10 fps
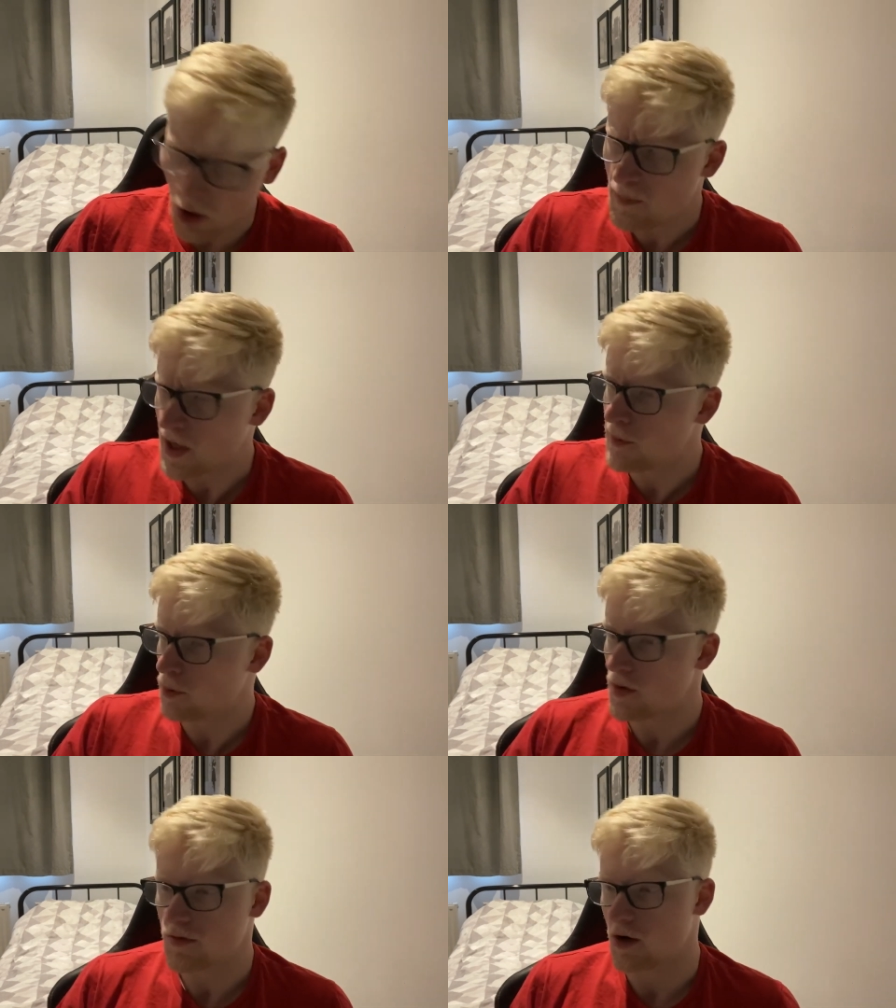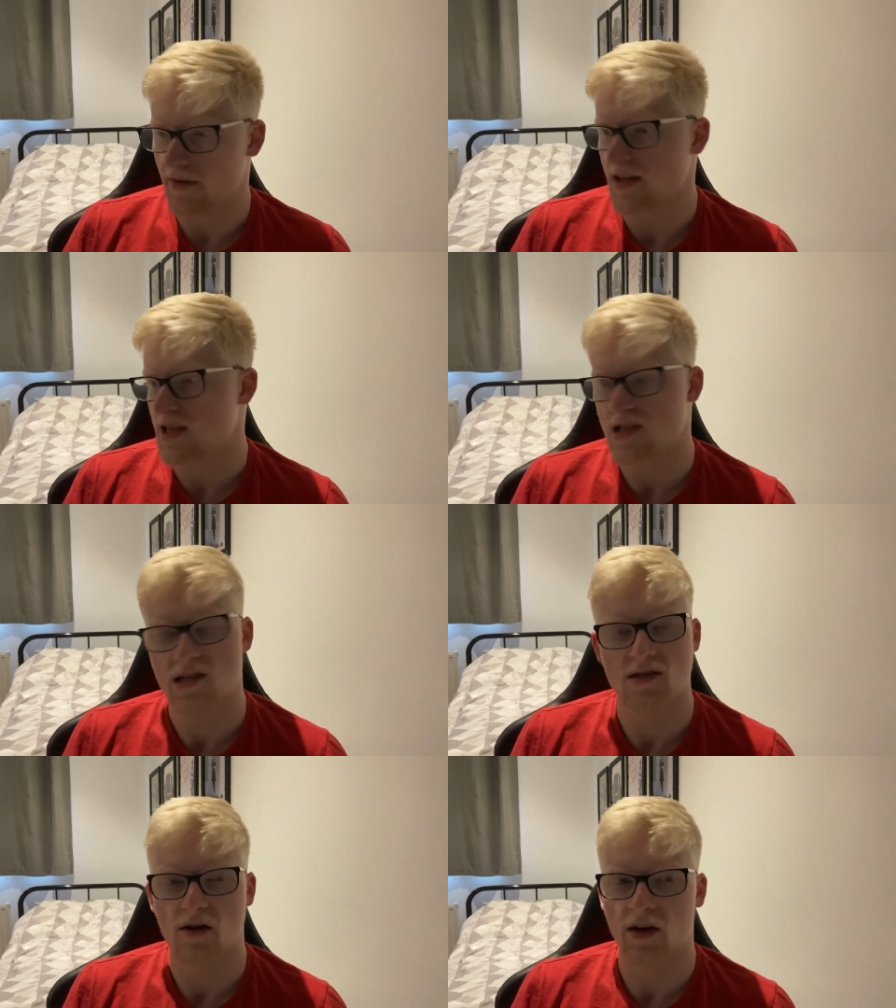On paper, we've got a
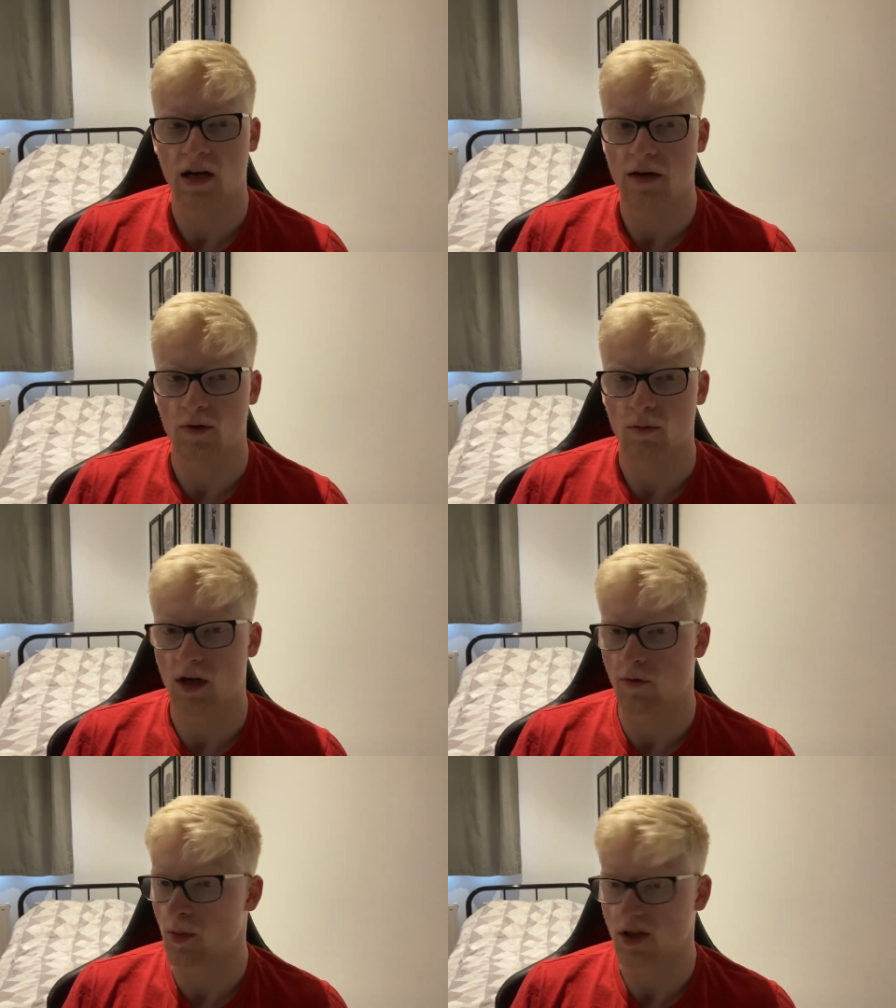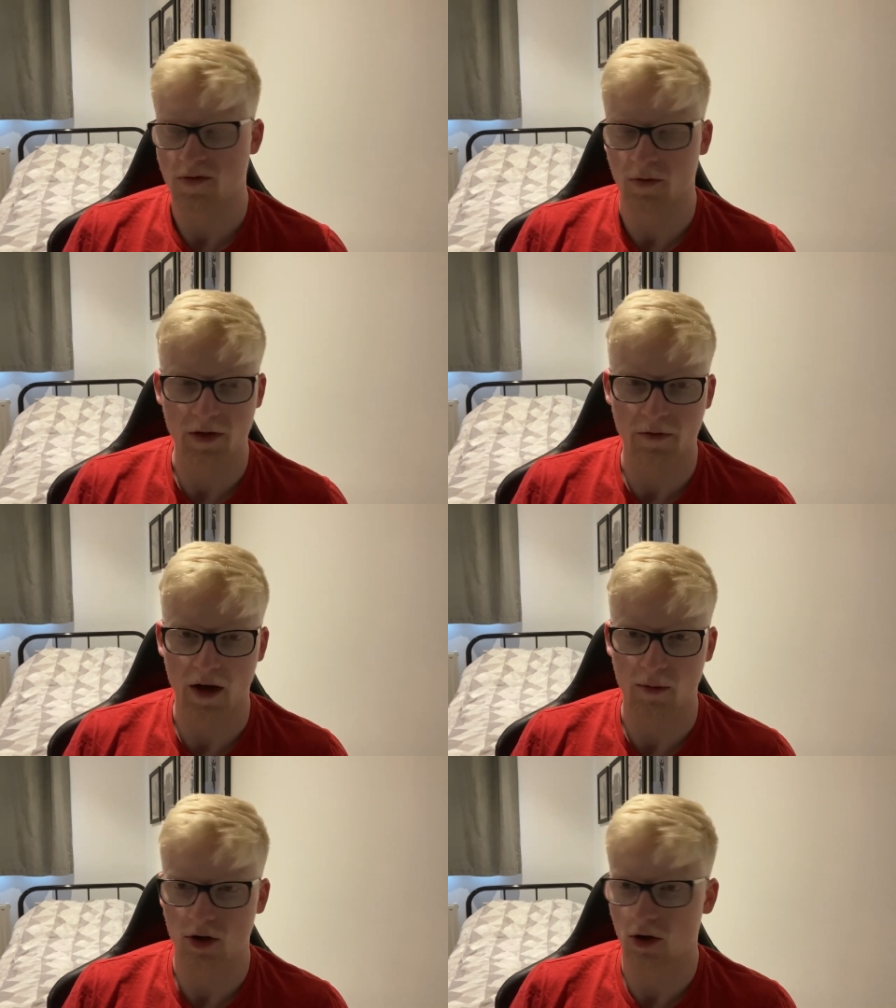fantastic starting 11 when everybody's fully
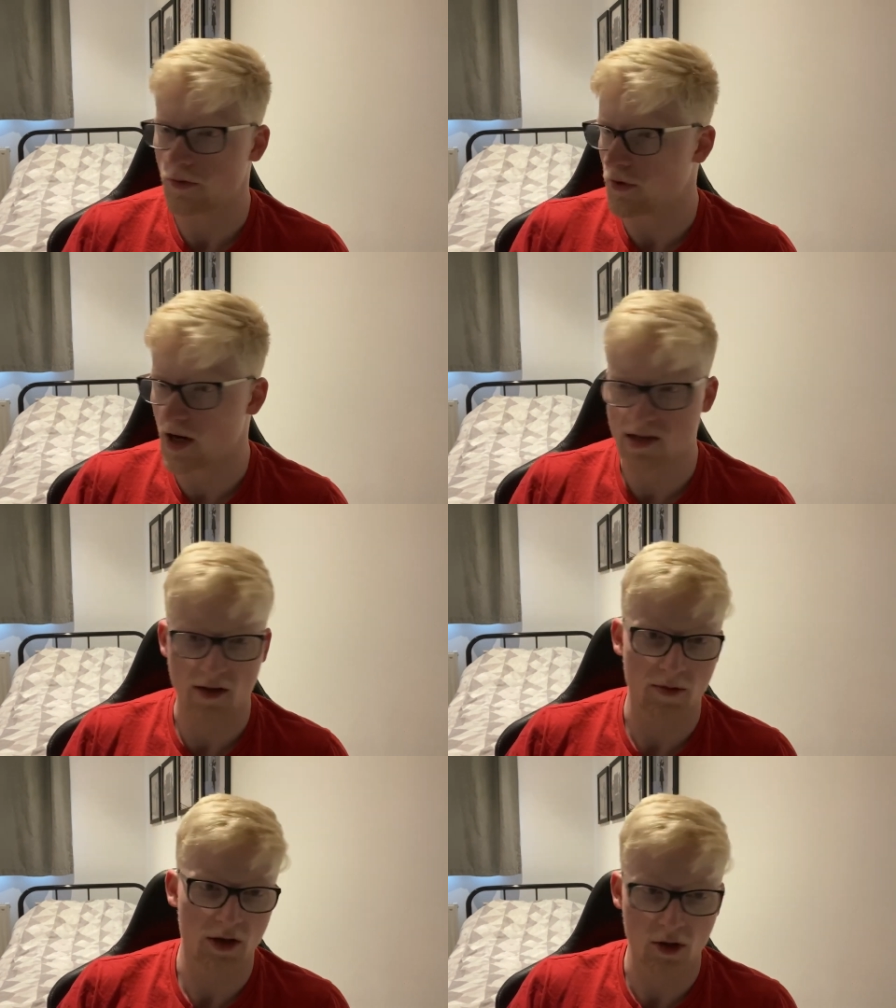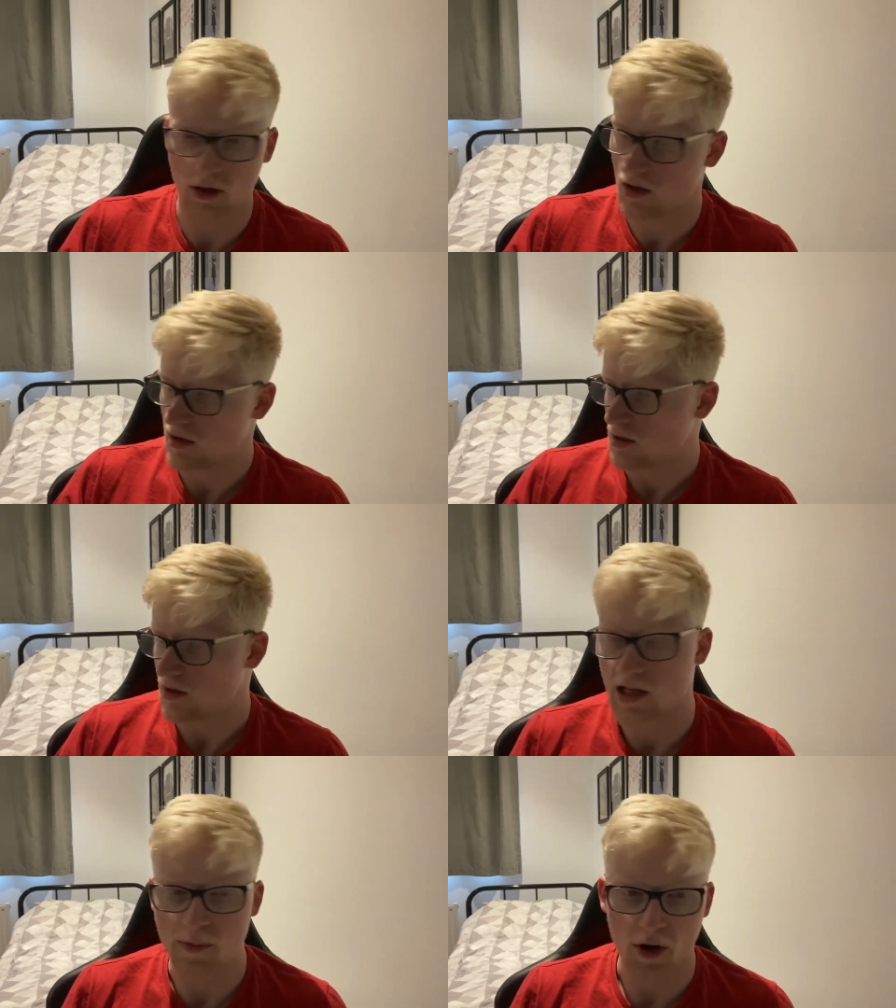fit, when you got Fraser, when you got
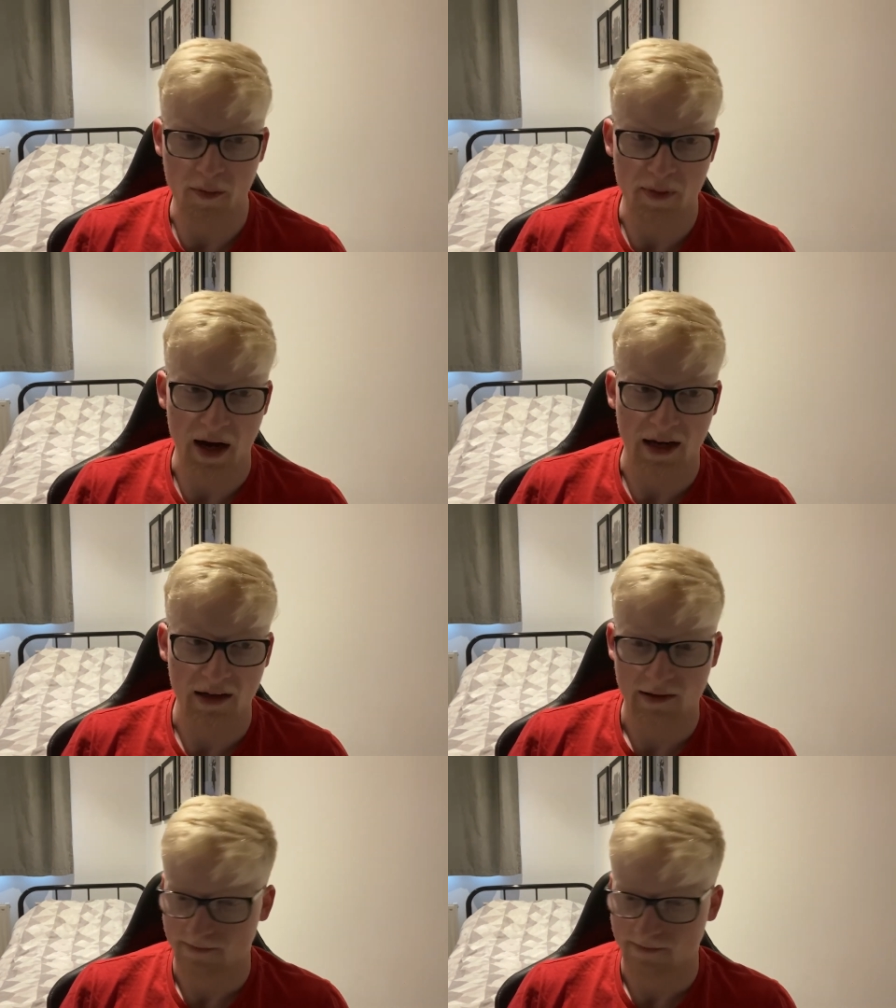Leaburn back.